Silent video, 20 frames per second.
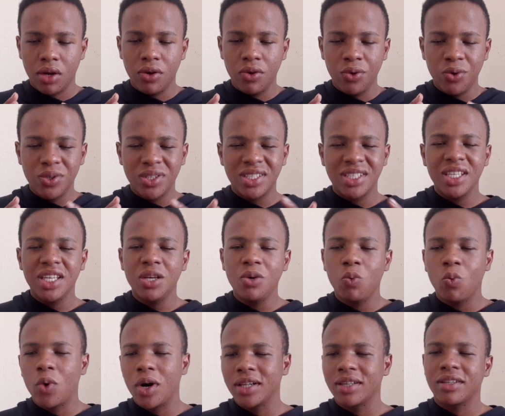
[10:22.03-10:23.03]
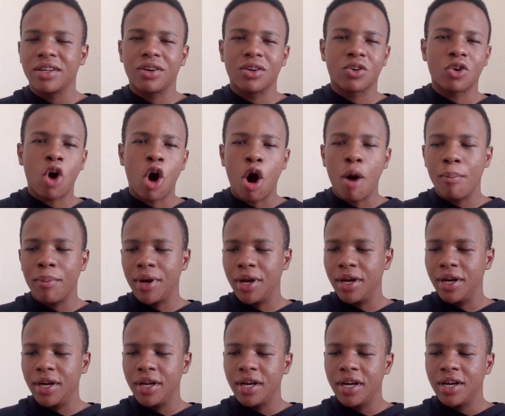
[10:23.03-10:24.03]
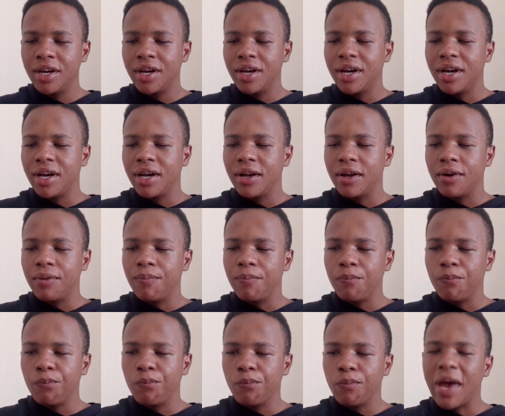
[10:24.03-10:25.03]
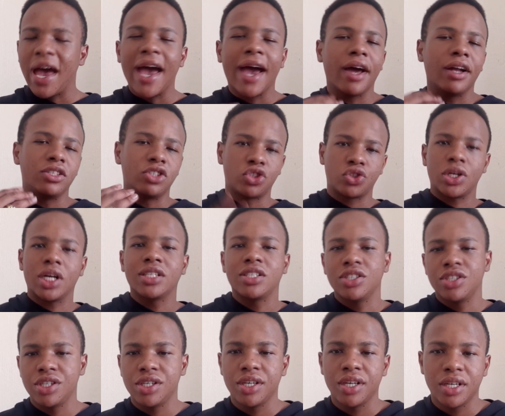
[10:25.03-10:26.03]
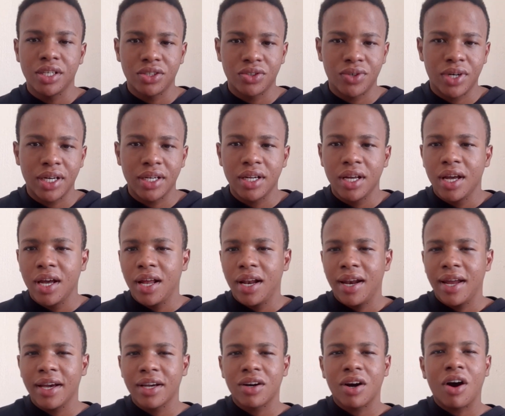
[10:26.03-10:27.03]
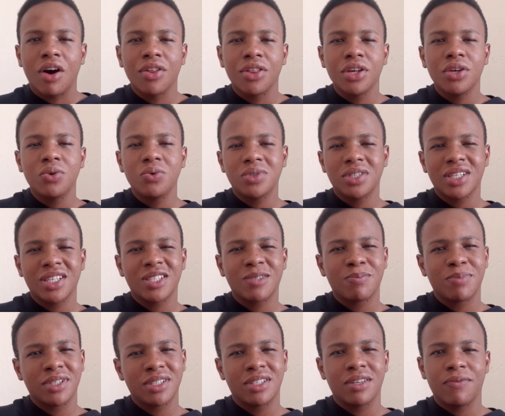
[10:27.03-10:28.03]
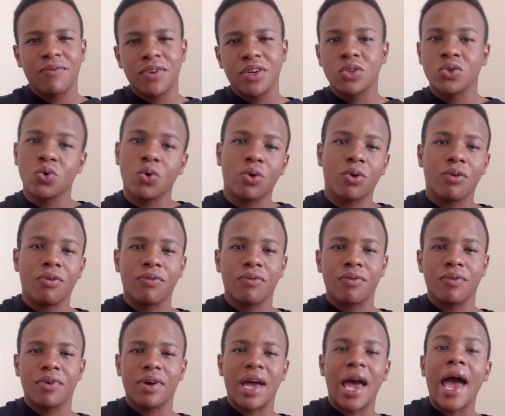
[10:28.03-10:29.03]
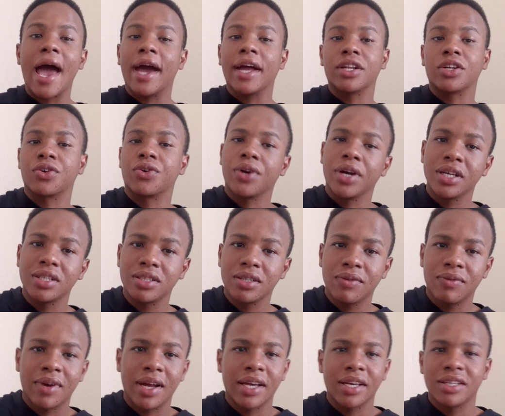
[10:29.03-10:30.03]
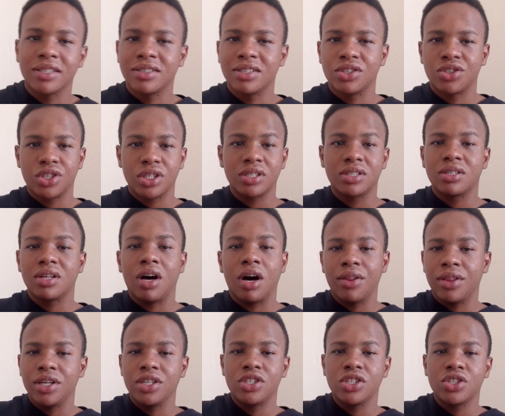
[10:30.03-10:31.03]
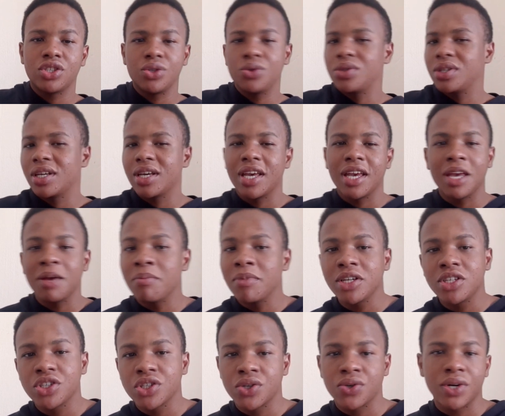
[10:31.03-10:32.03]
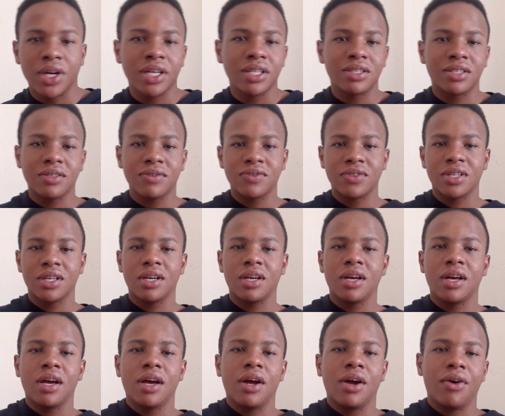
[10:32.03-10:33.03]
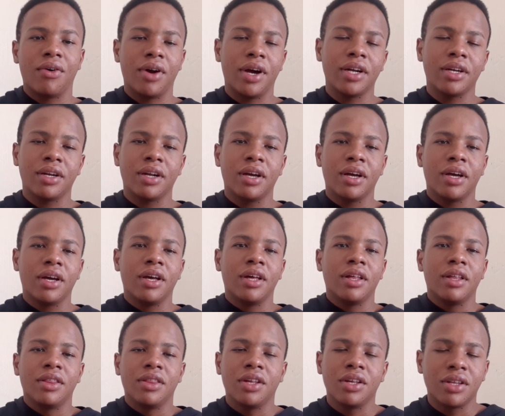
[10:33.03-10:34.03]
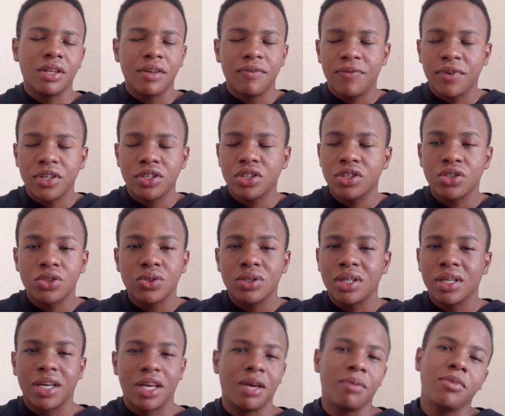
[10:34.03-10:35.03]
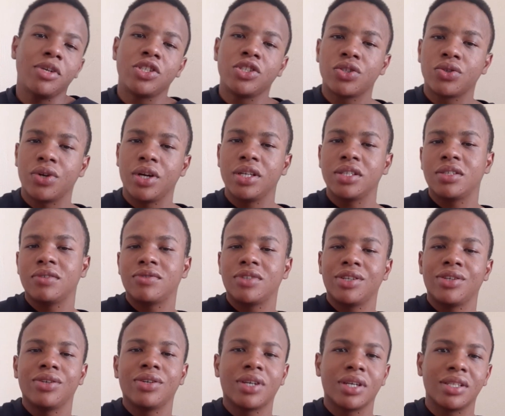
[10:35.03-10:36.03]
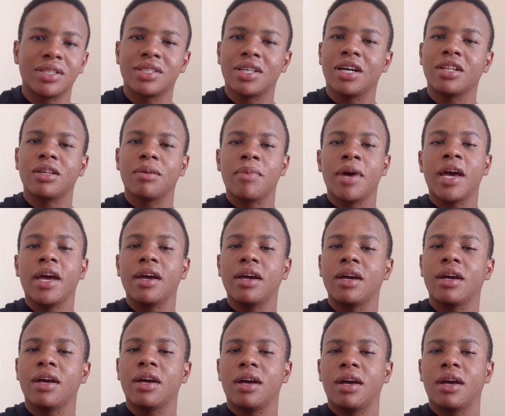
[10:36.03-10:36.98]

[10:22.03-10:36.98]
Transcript: you see what their common ad strategy is, right? Like, are they using a specific sort of ad creative? Like, are they just using image creatives, right? Then if they're just using image creatives, then you can tell them, hey,